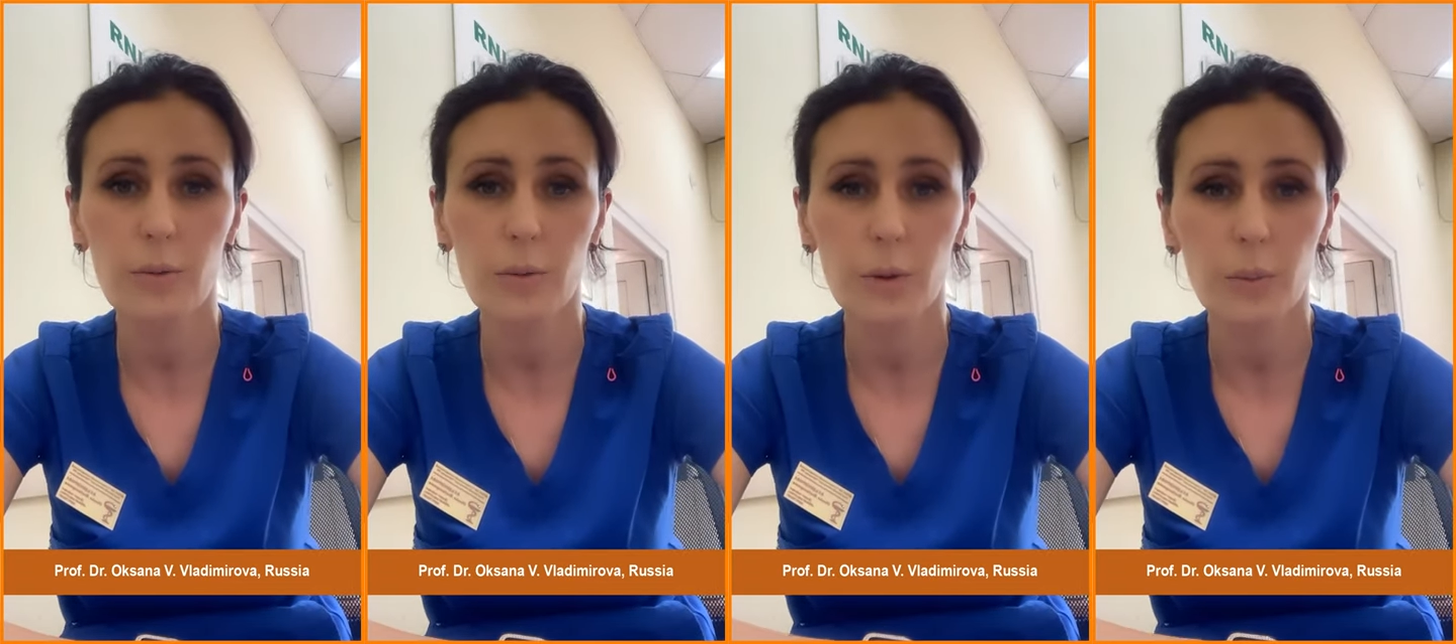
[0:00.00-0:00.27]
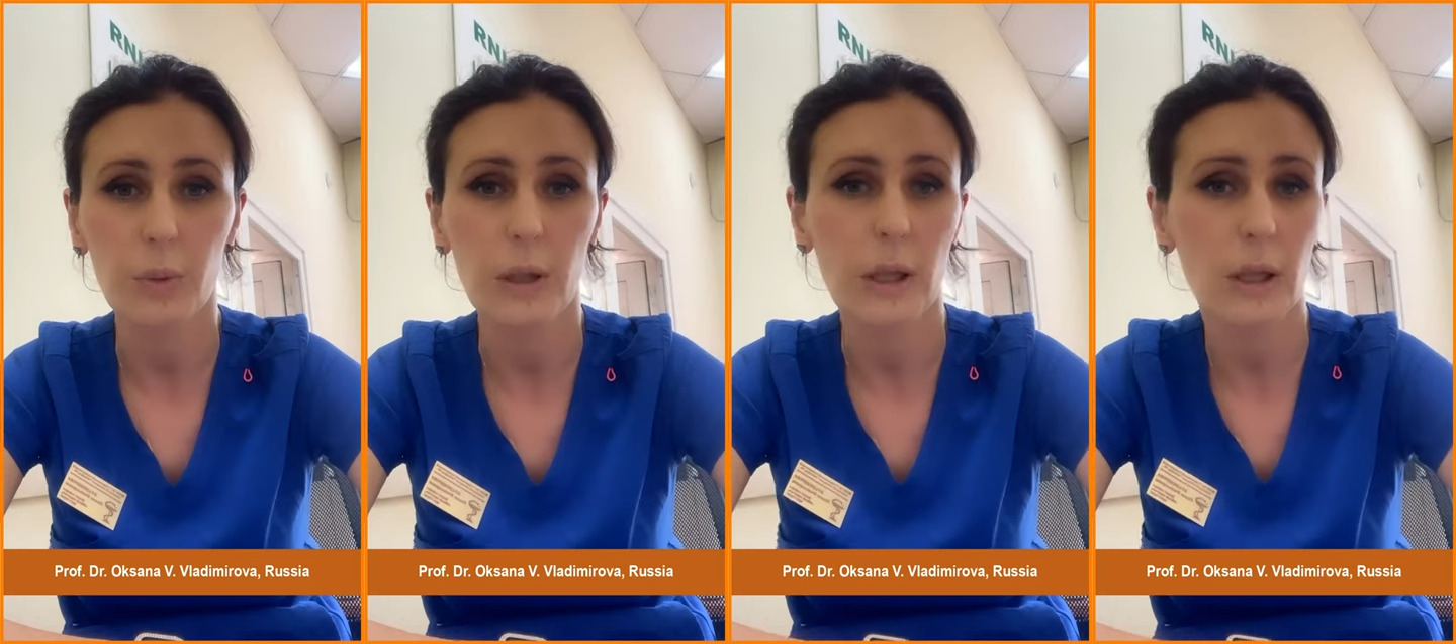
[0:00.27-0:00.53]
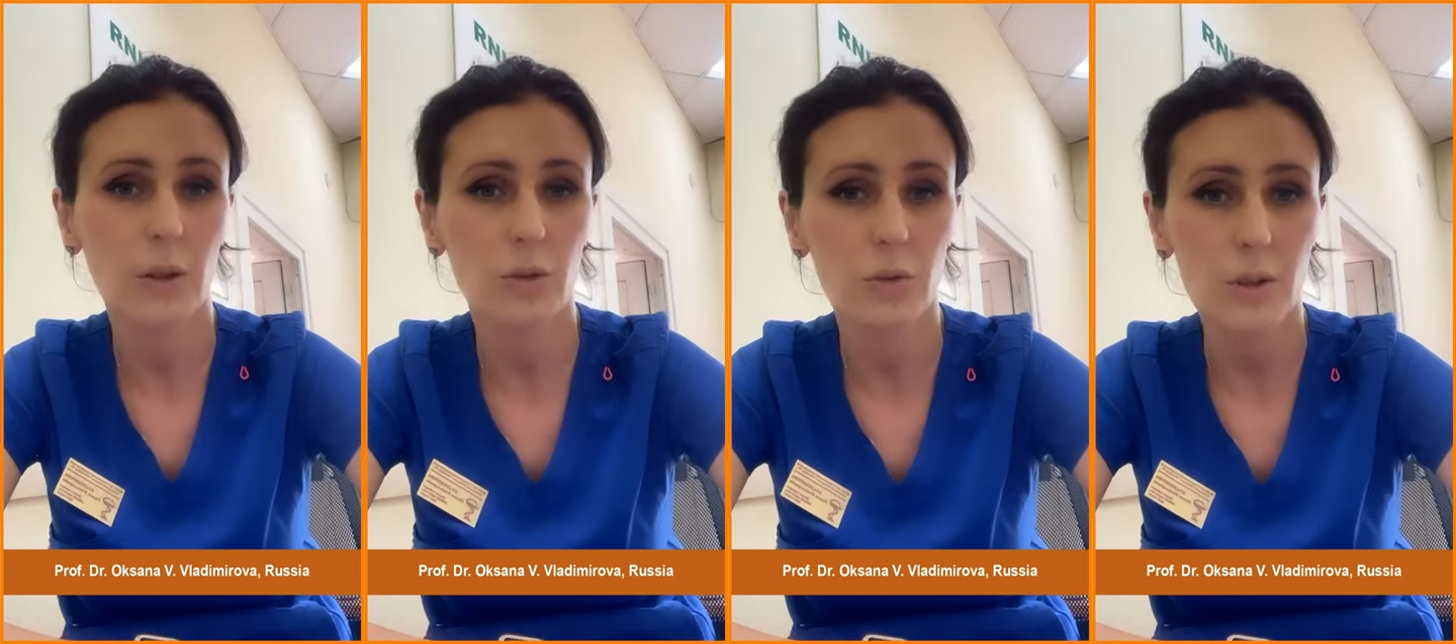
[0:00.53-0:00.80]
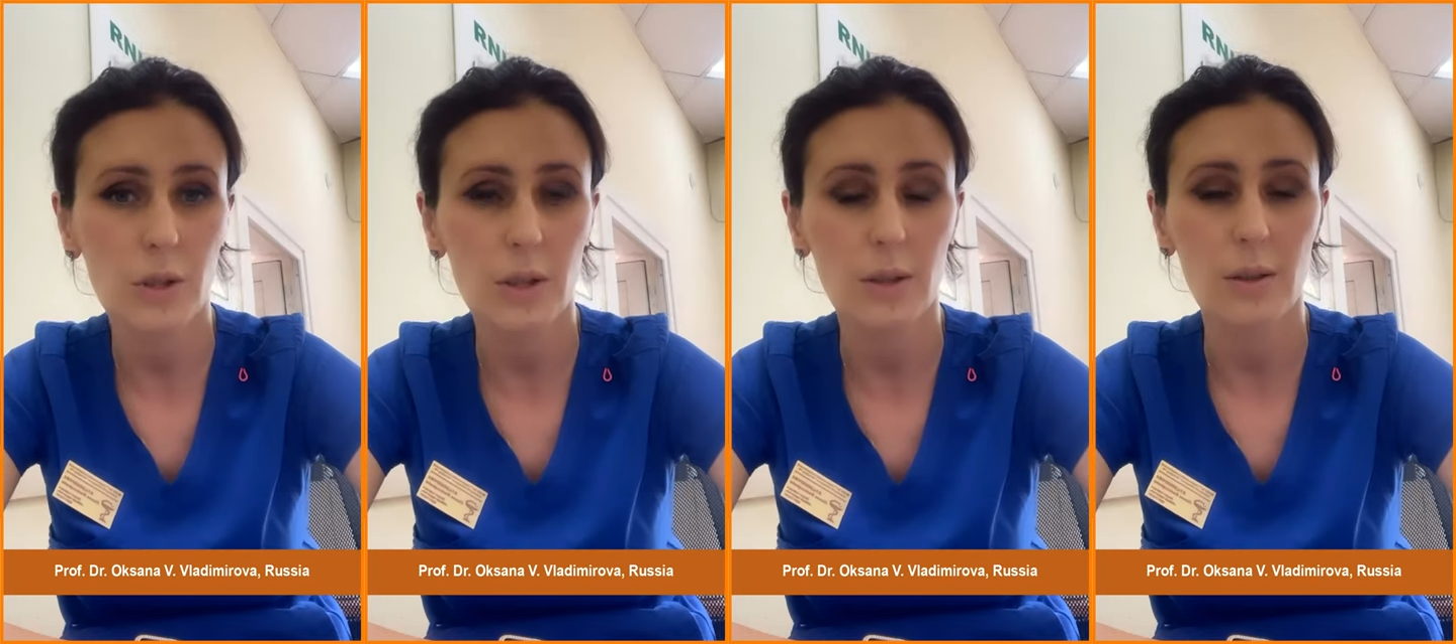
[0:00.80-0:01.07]
will be
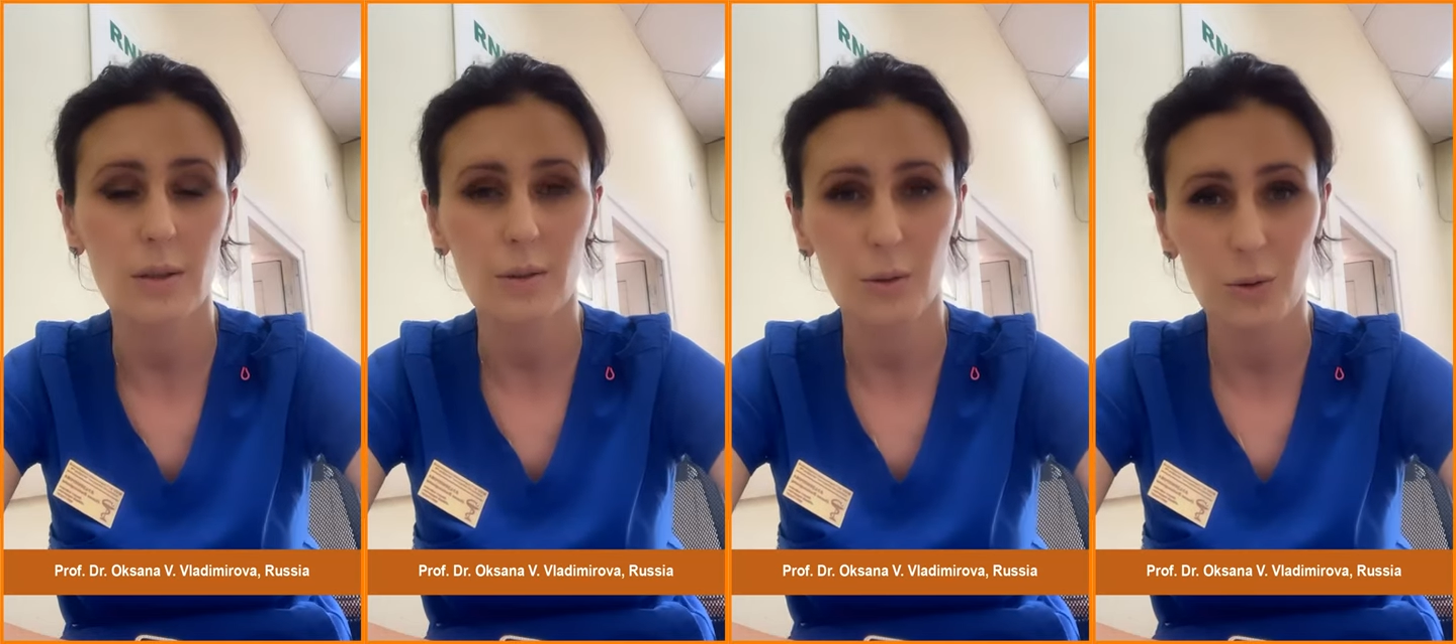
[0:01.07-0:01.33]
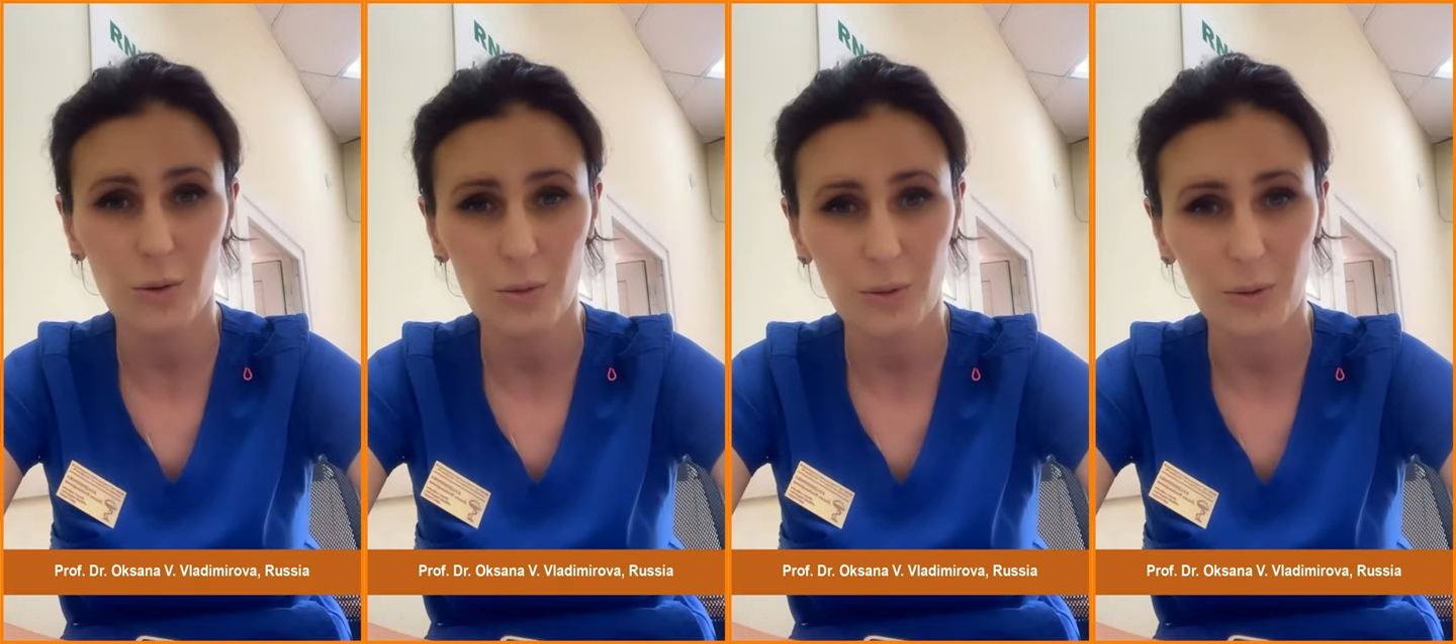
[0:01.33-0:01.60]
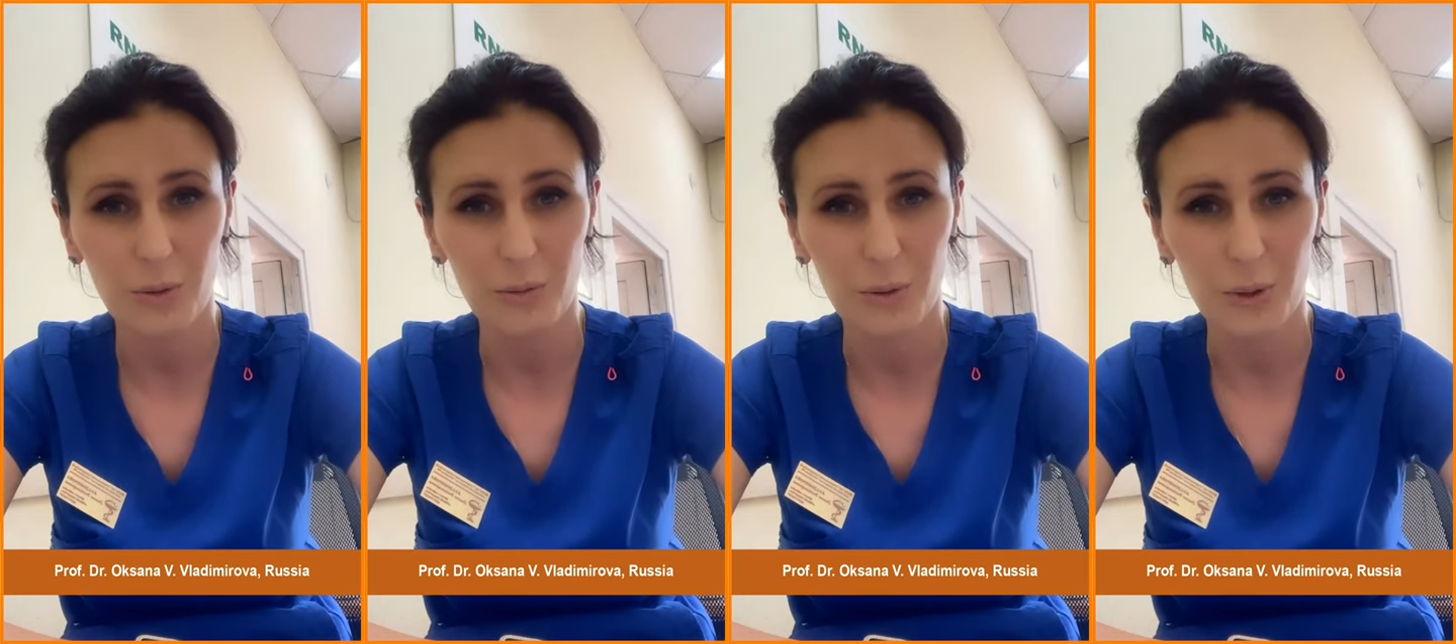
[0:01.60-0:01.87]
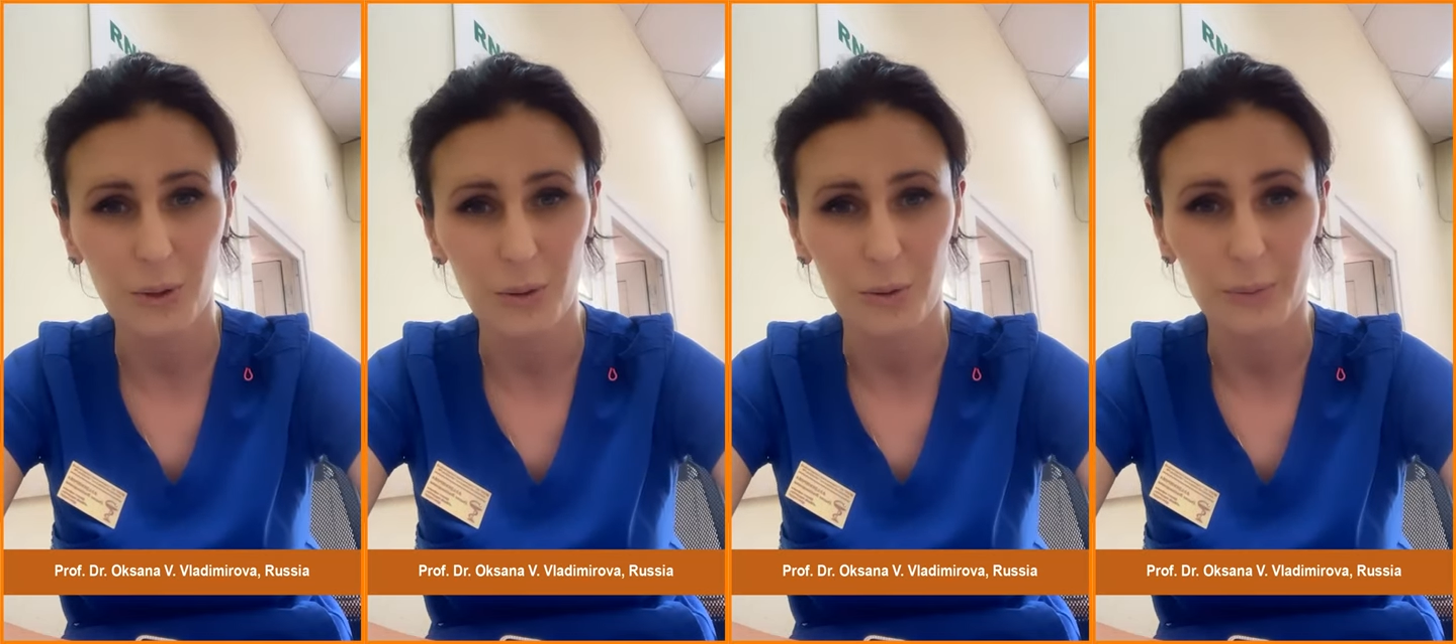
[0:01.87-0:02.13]
interesting and useful for
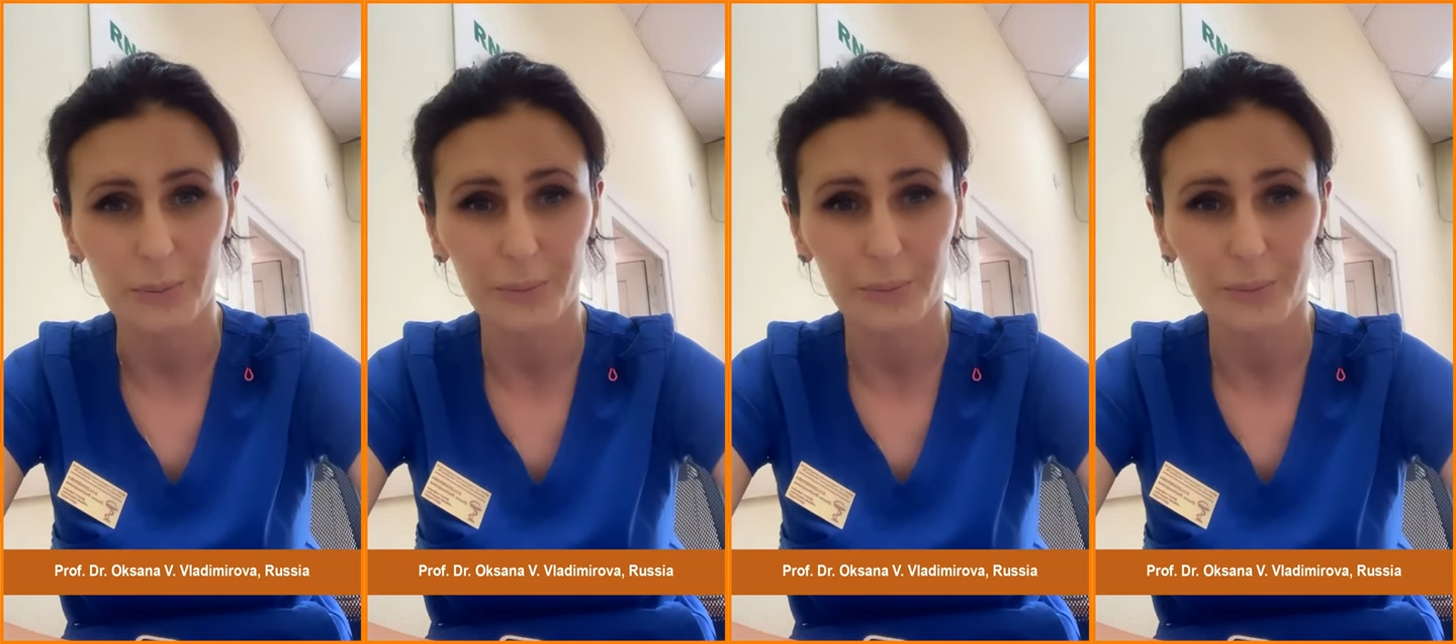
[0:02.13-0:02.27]
you.